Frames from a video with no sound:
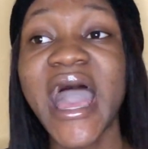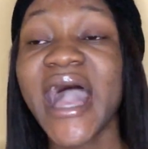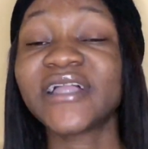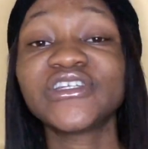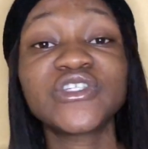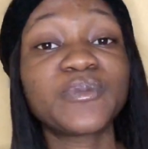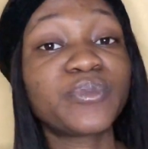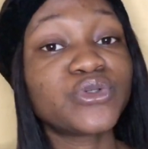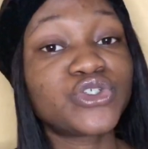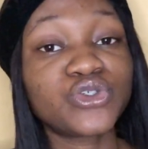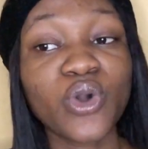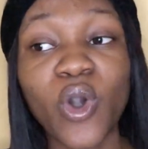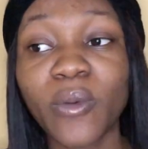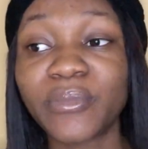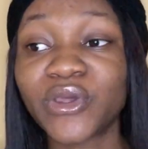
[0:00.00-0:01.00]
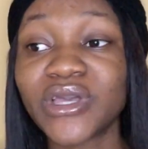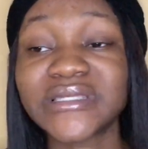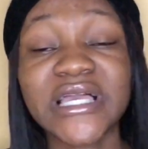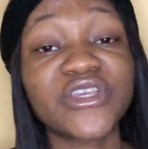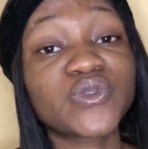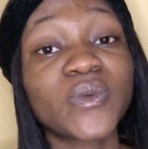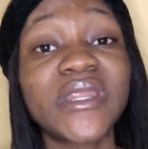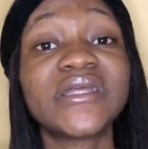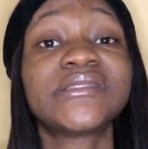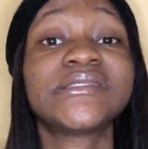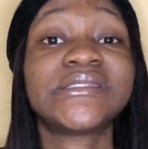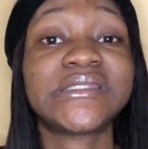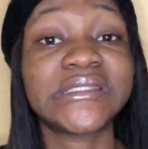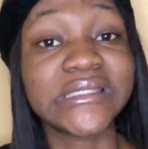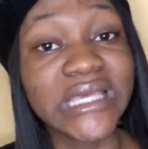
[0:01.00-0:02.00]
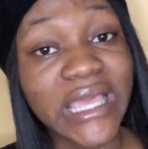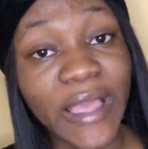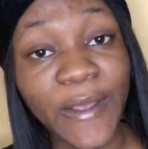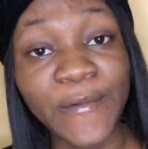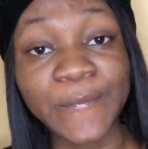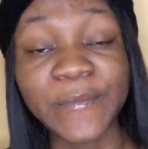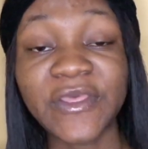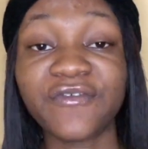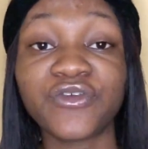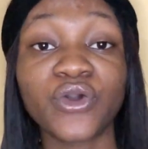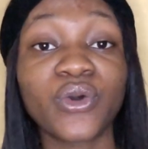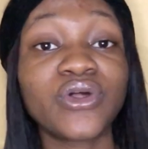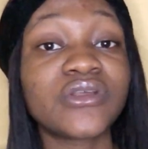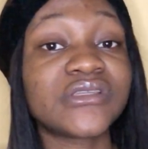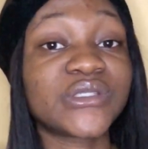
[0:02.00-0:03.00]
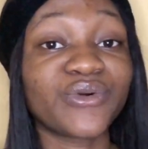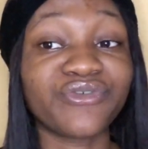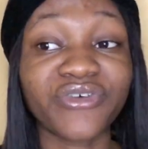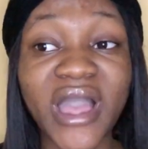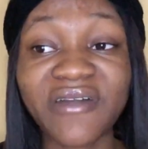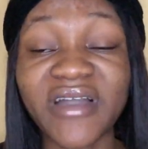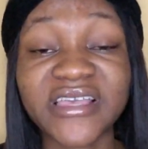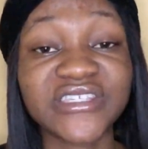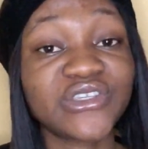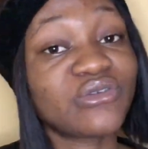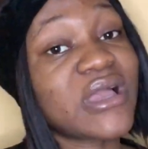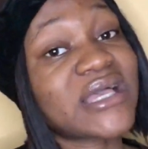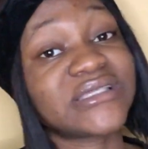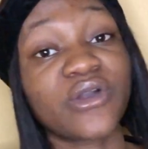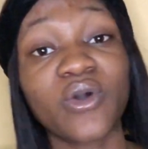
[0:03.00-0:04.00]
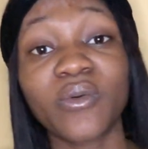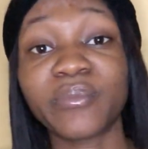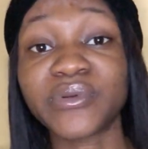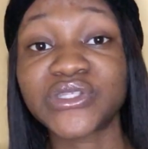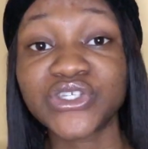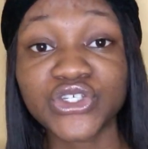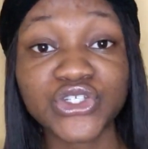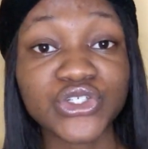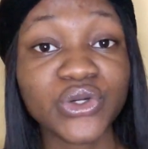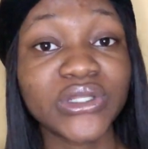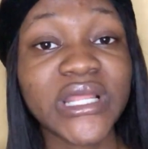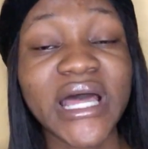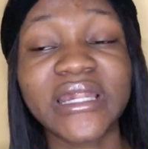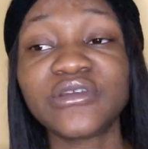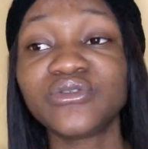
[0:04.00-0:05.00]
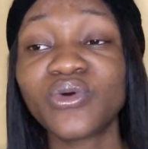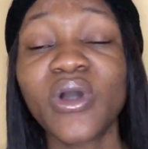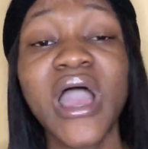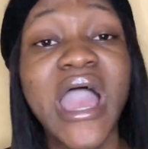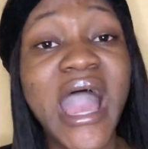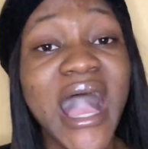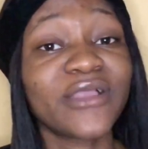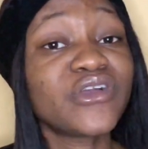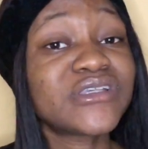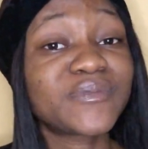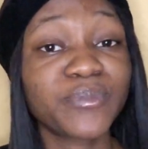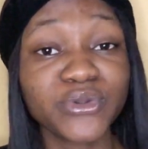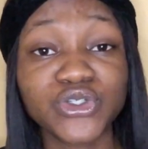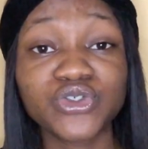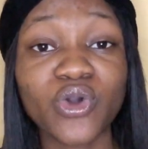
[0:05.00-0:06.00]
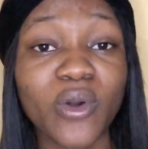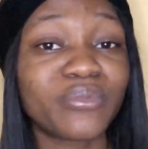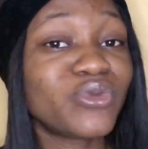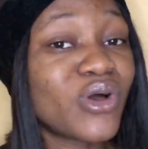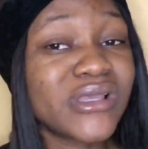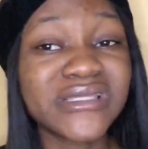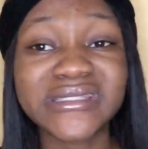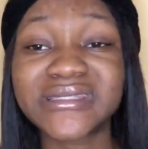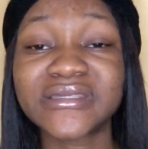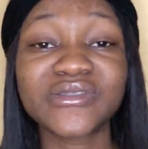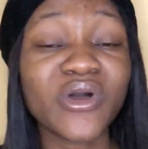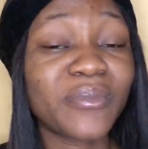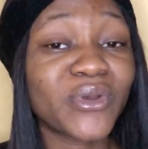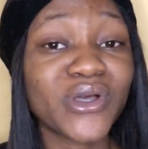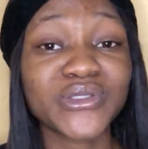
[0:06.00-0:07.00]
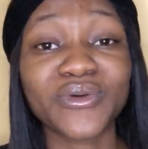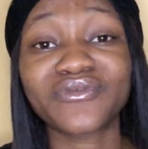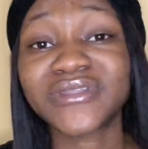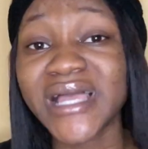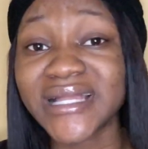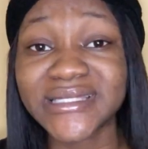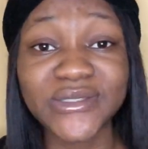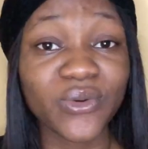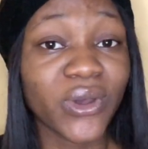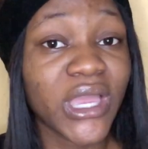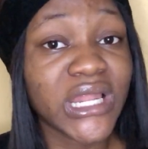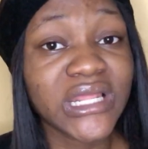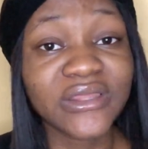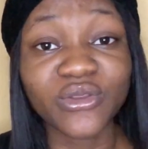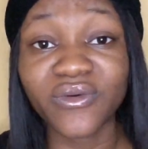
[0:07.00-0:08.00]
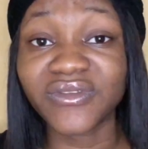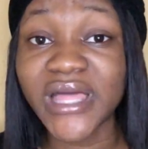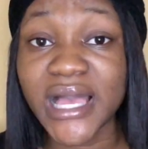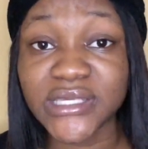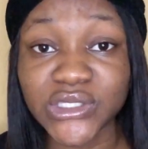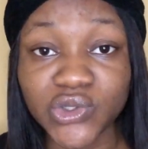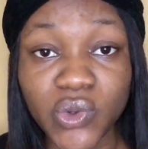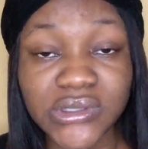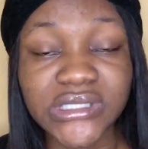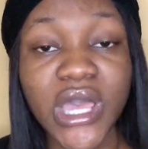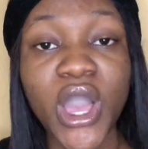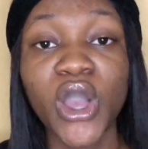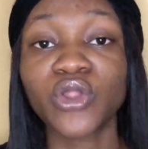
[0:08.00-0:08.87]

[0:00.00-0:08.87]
I just put you up because I just wanted to see if you're going to survive. I see you as a competition. And, you know, I just put you up. It's not because of Tati or anything of that sort.